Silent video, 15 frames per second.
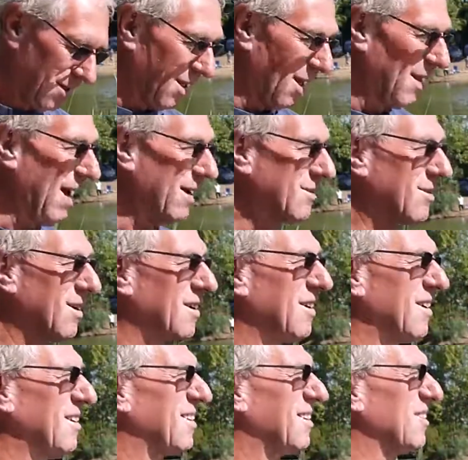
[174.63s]
Now this
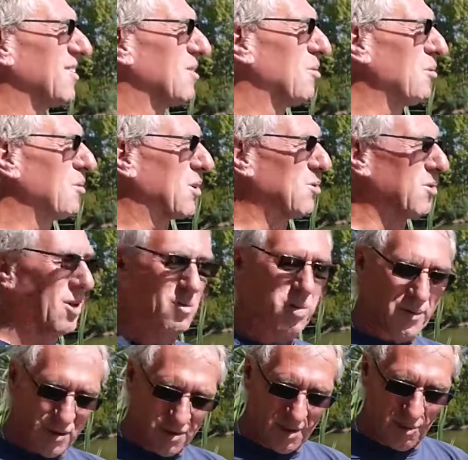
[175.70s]
is what we call a
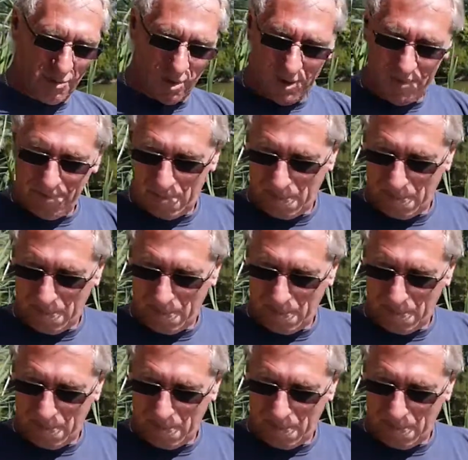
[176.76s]
quiver tip rod,